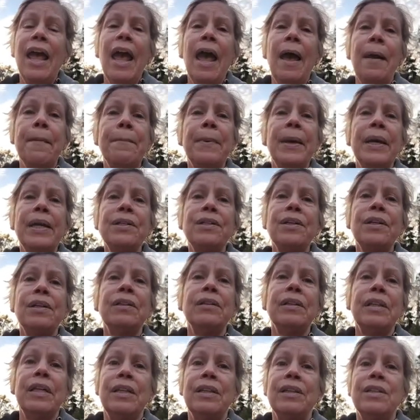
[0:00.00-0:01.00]
and
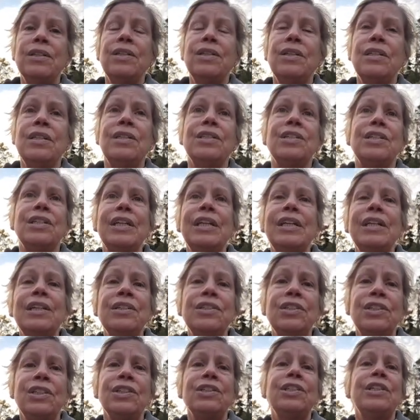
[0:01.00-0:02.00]
basically this
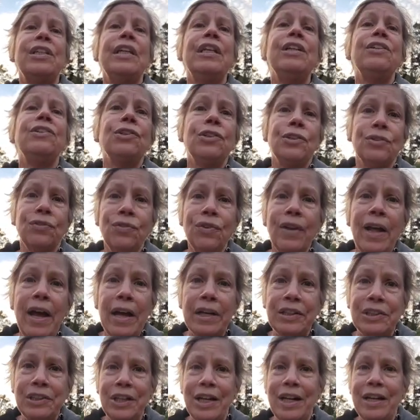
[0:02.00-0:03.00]
disease just eats your
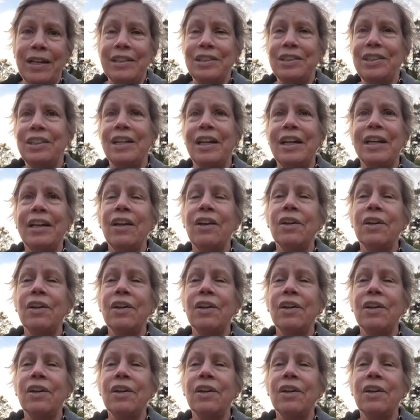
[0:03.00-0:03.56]
flesh, and it's like,